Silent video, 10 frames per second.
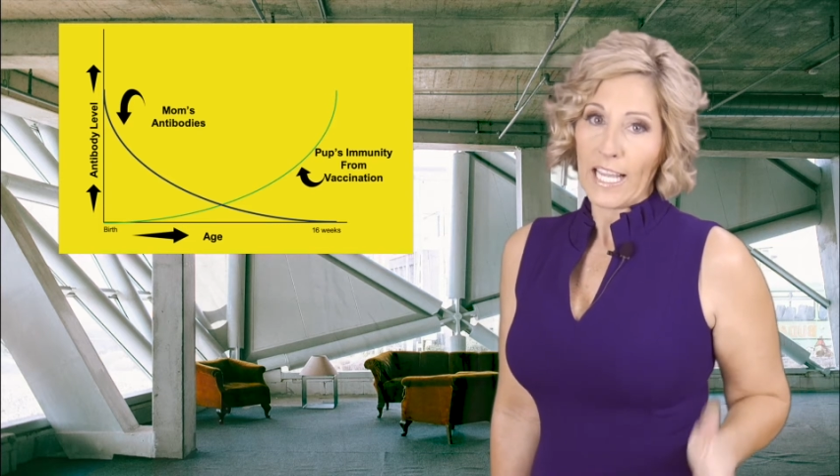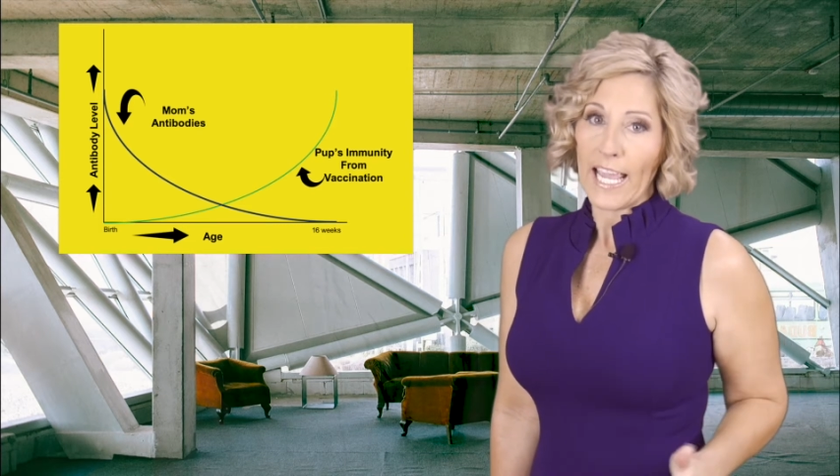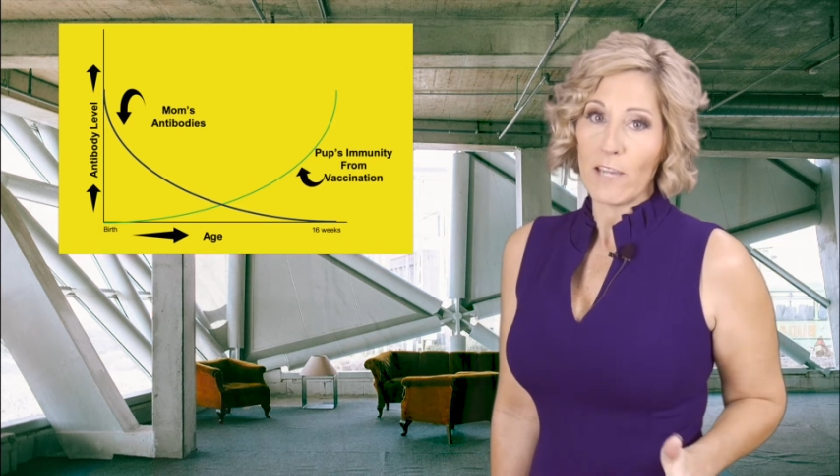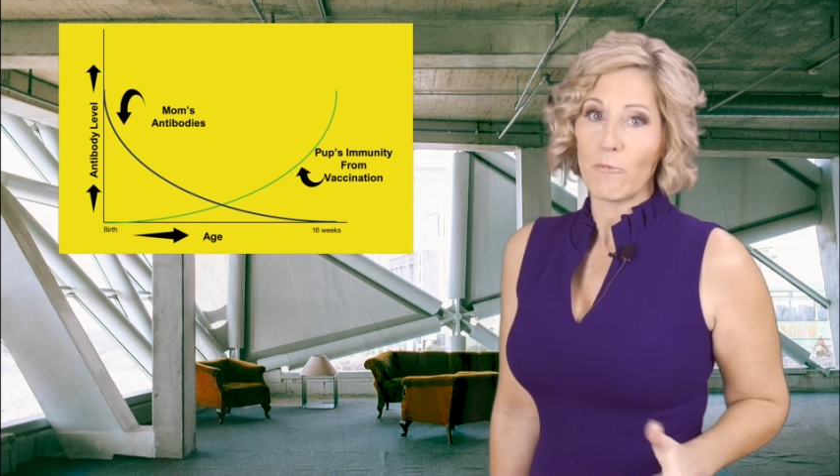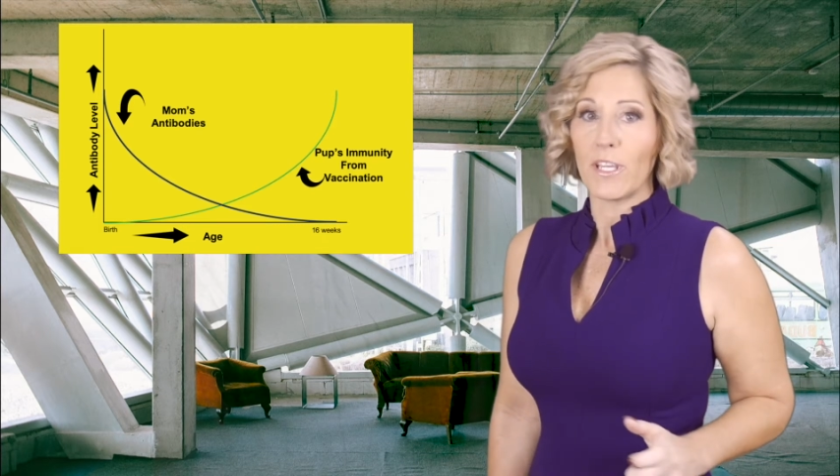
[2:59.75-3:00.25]

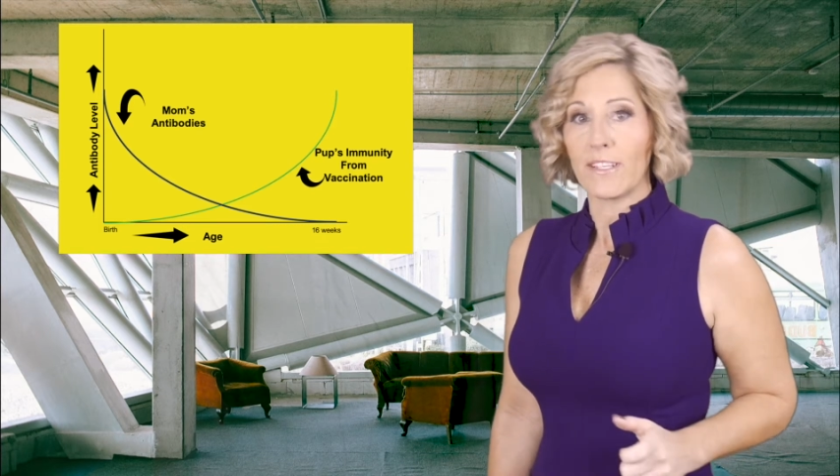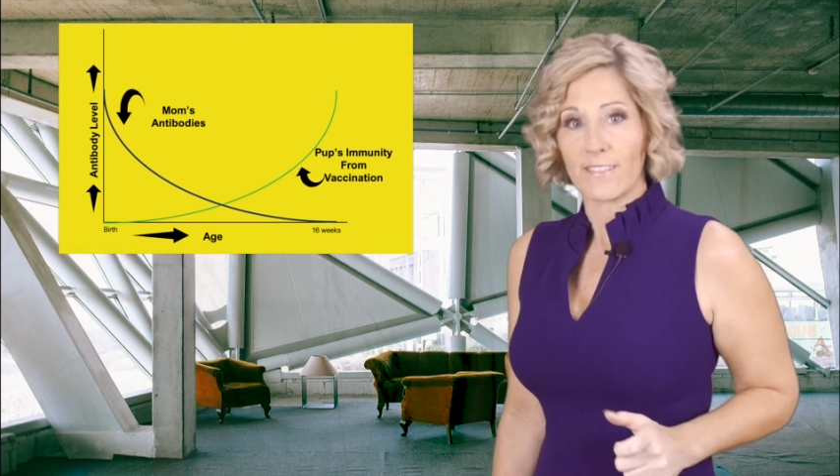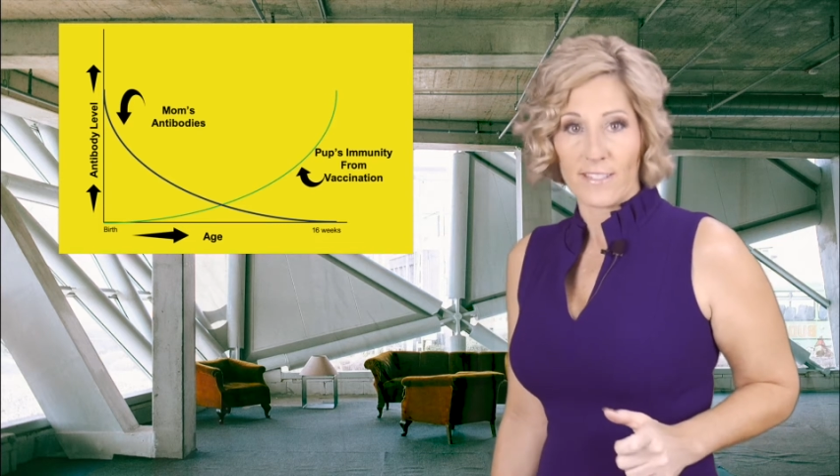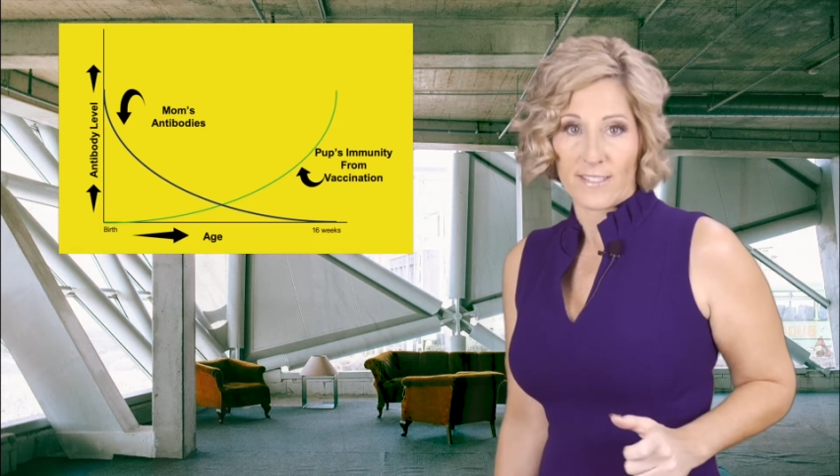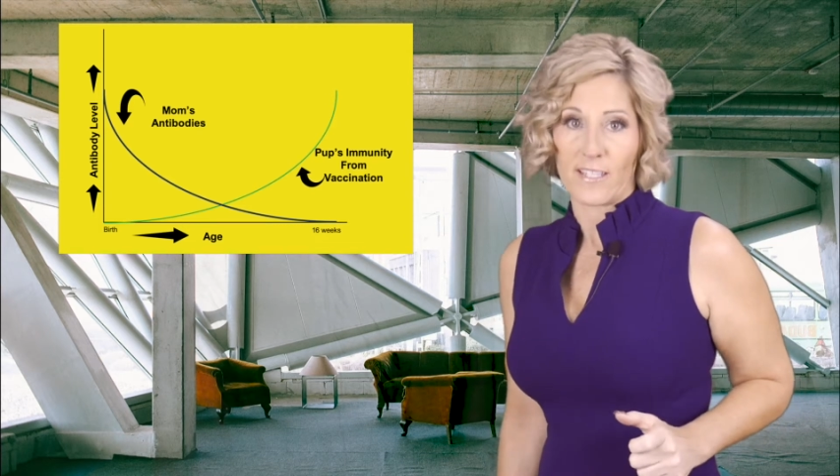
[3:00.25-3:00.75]
8 weeks
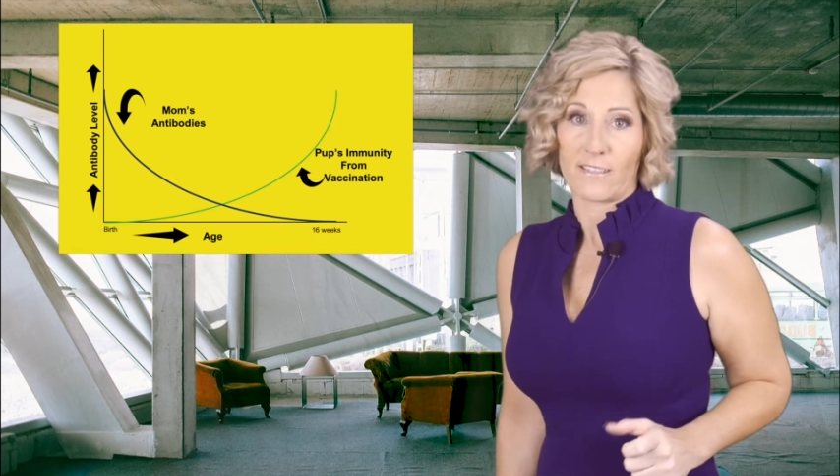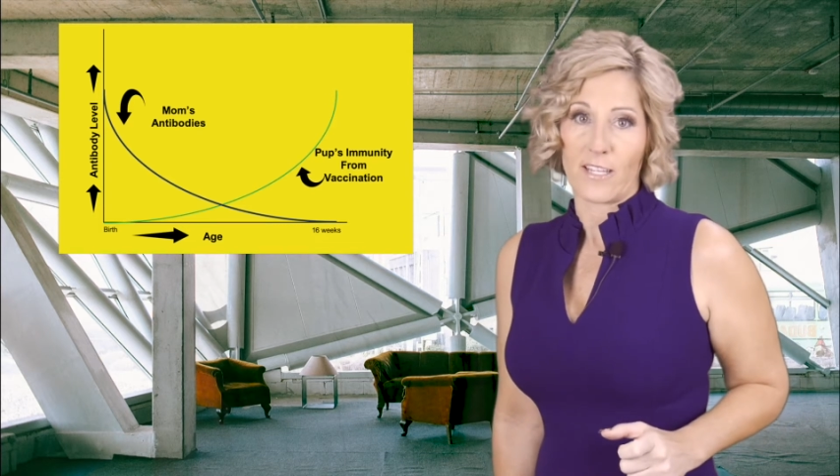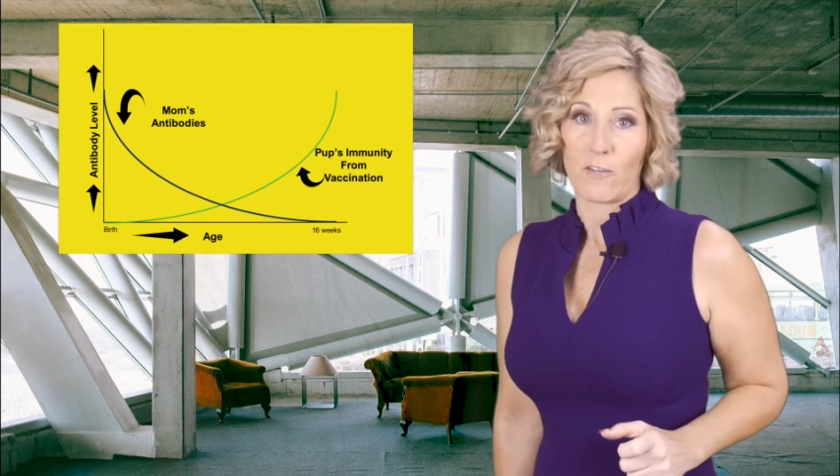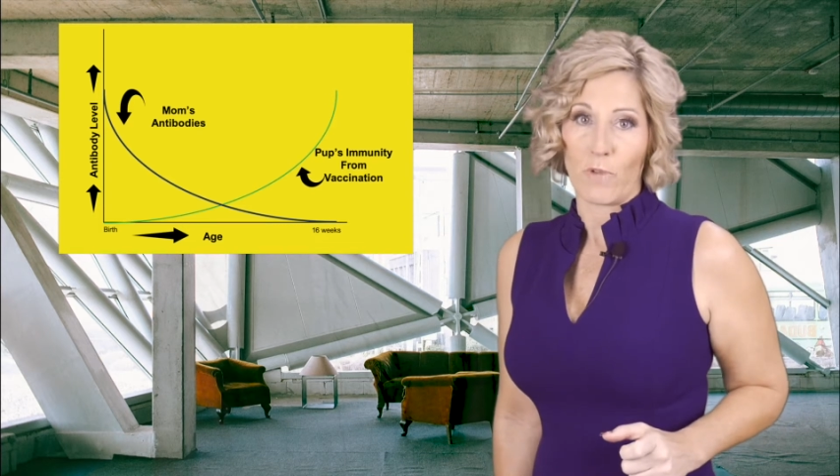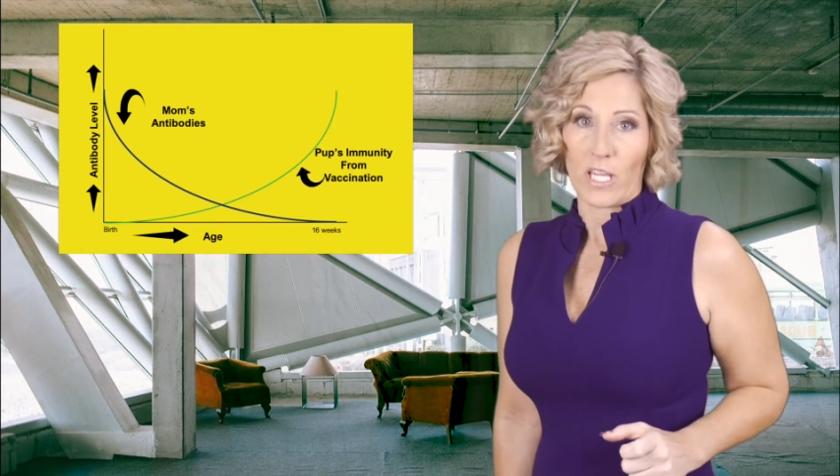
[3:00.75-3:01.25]
and
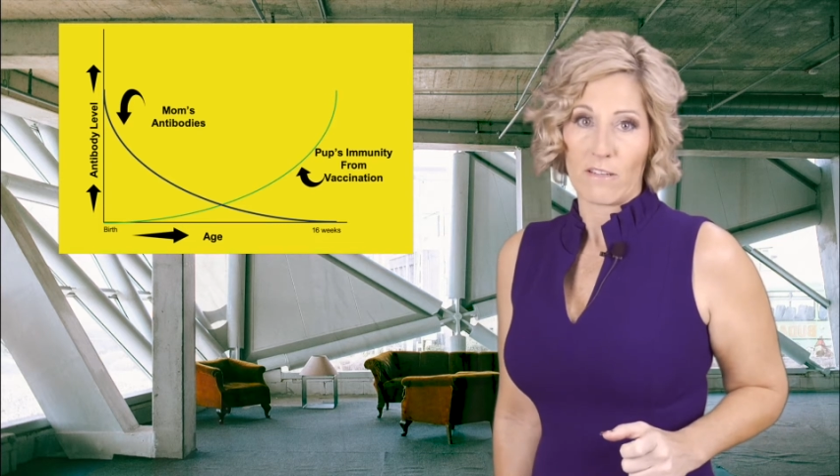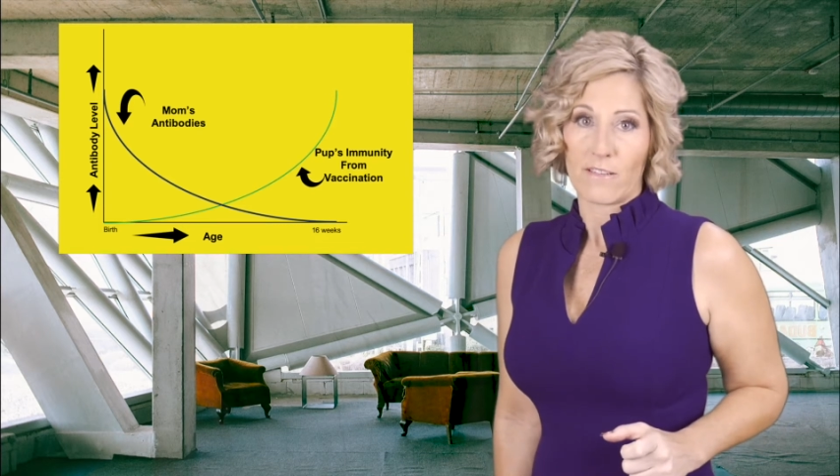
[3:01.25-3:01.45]
16 weeks.